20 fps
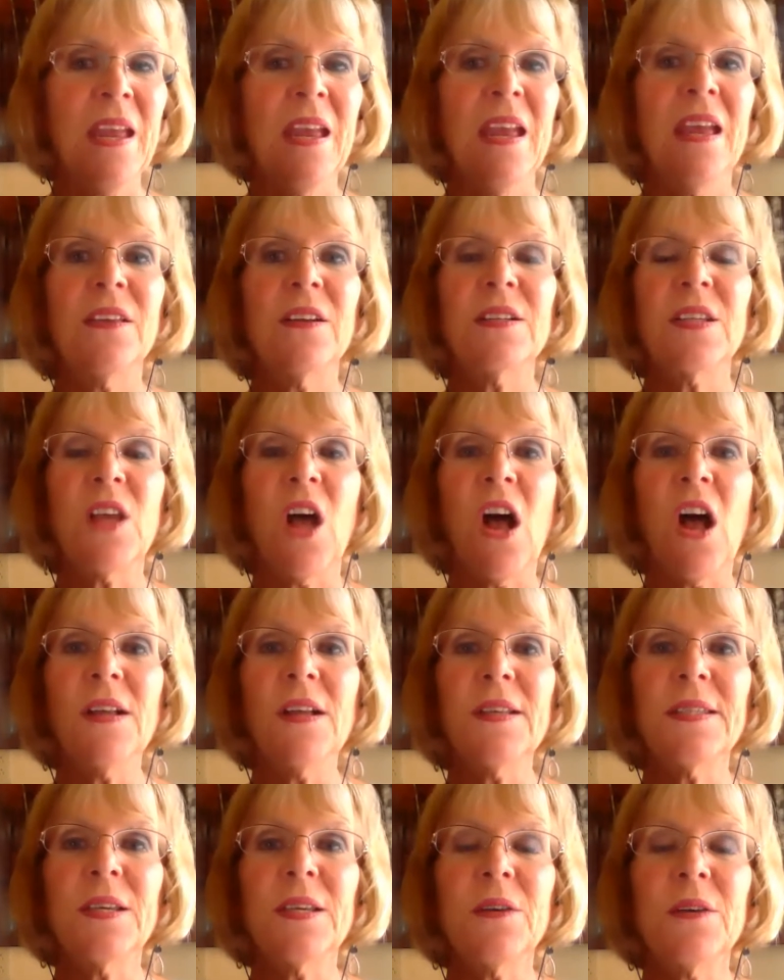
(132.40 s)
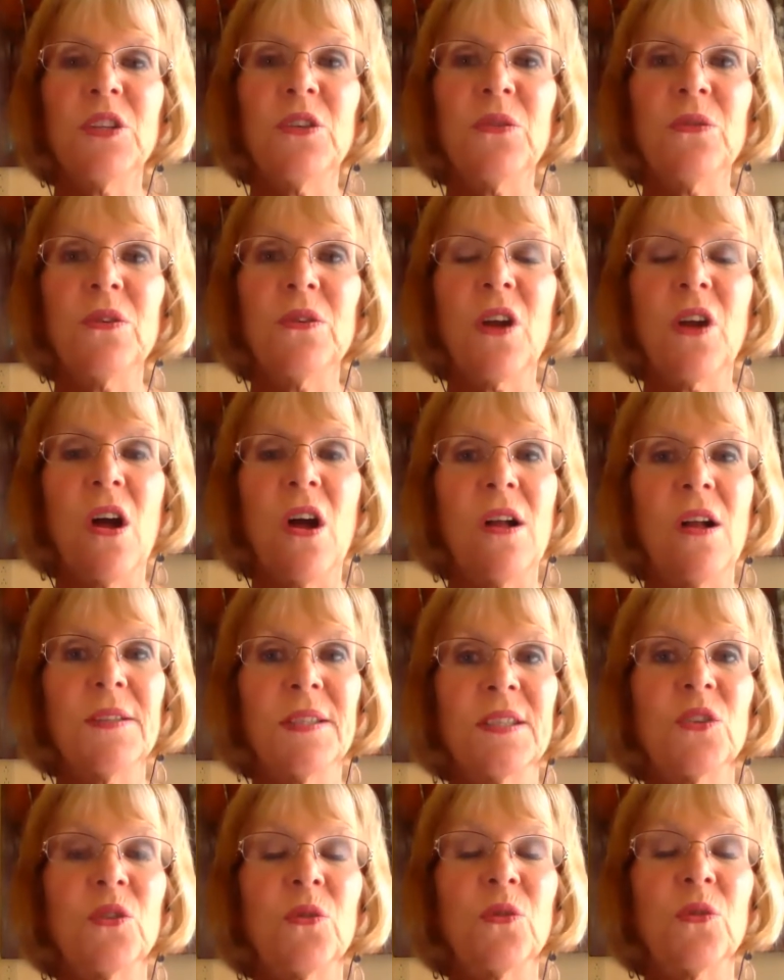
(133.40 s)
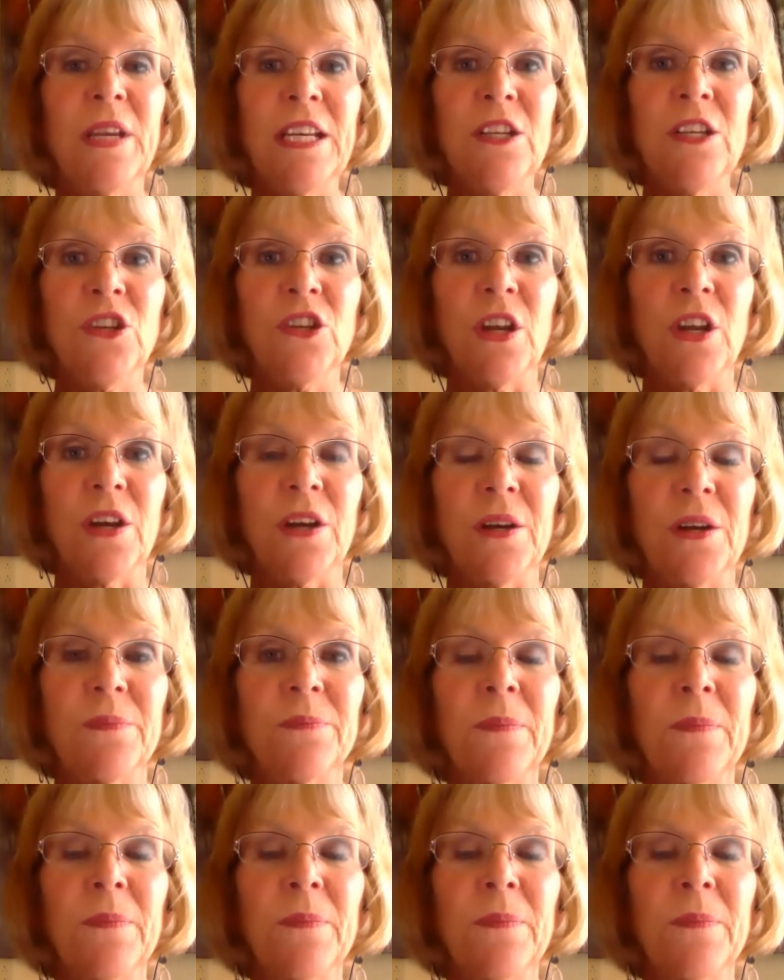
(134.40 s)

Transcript: There's also a tool called Screen Share.